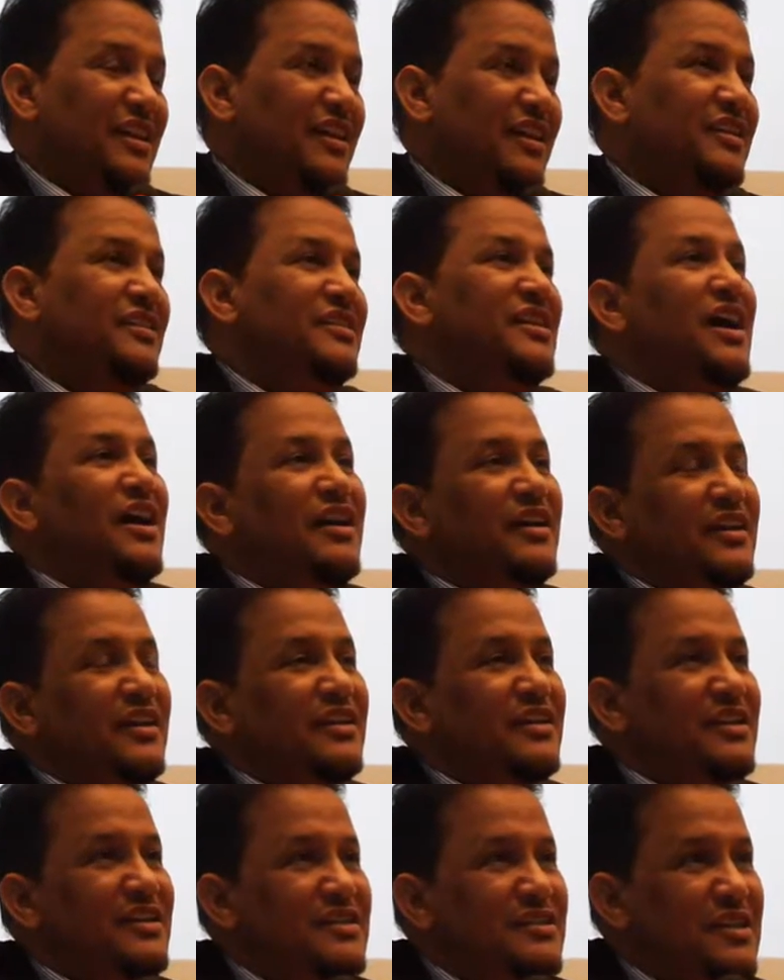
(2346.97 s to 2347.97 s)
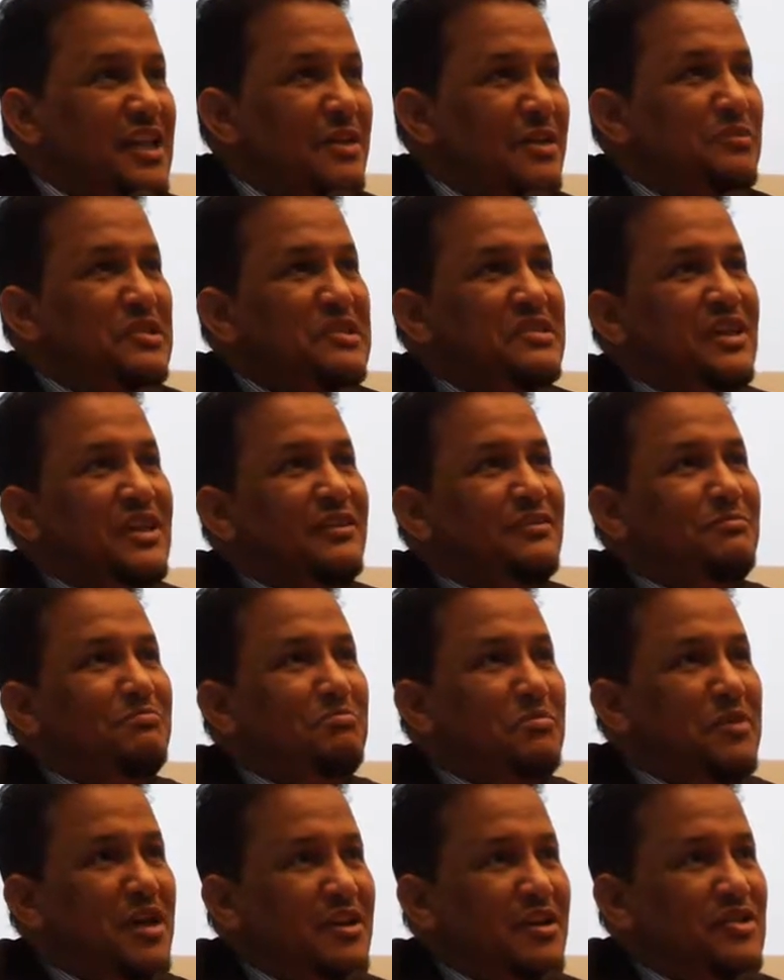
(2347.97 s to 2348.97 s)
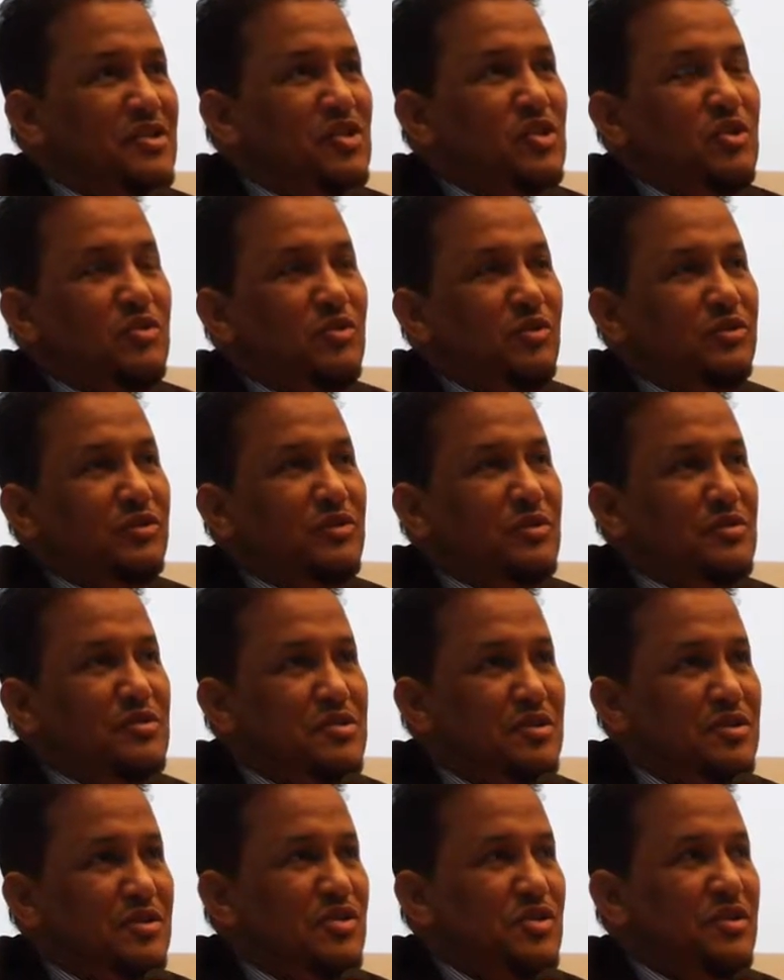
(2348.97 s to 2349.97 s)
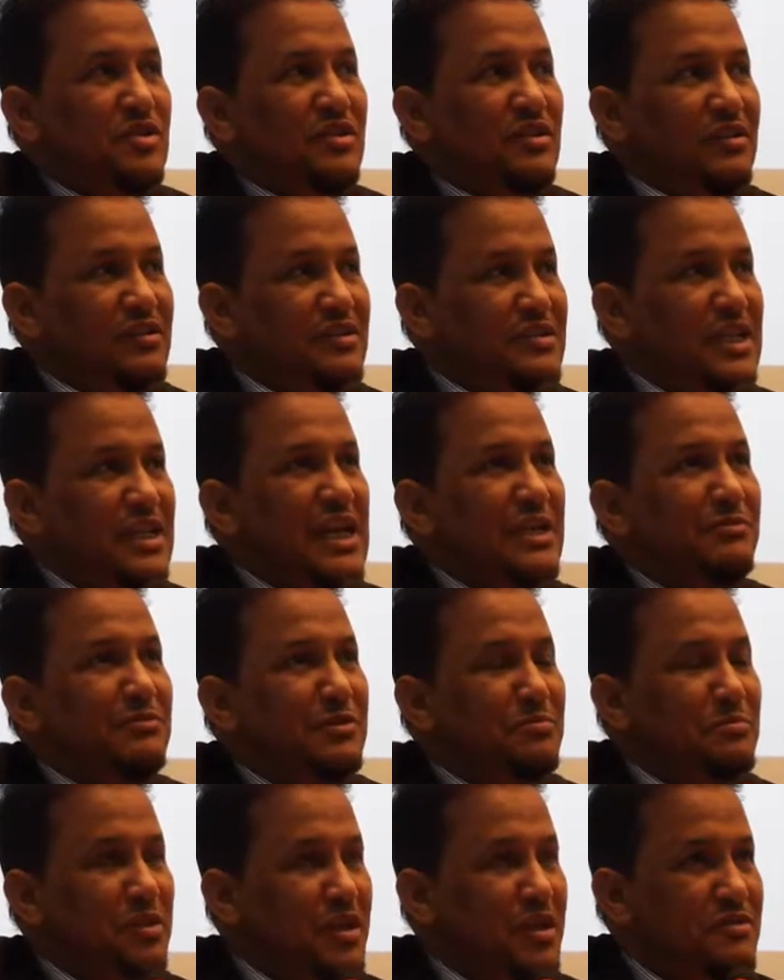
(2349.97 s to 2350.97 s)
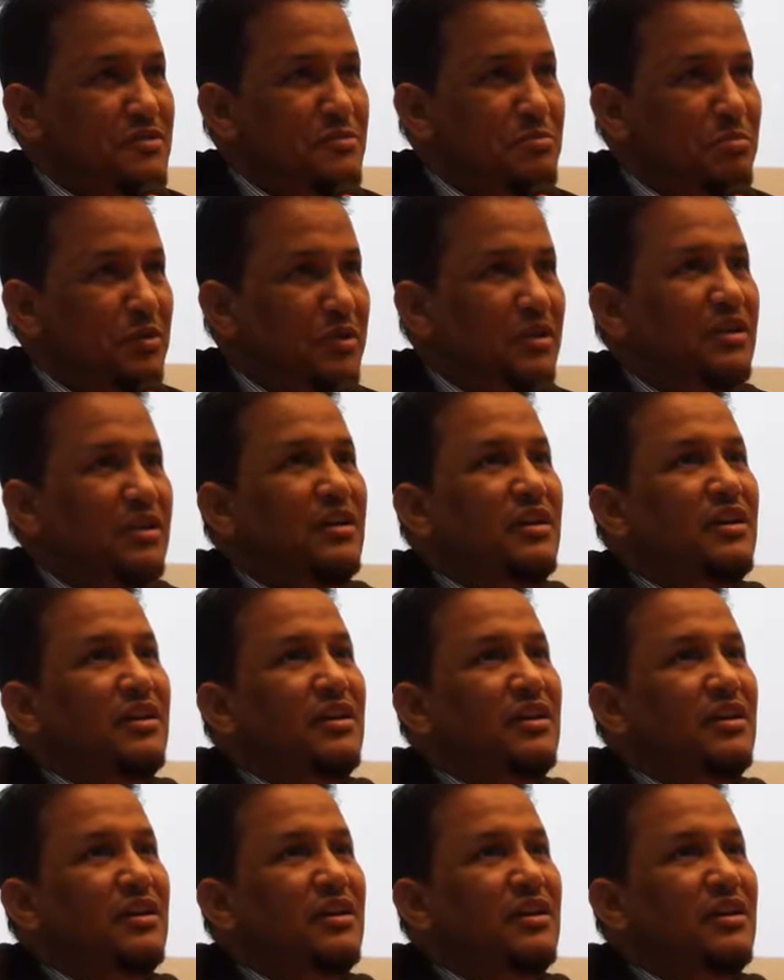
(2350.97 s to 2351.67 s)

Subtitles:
in an Islamic state based on constitutional Islamic principle.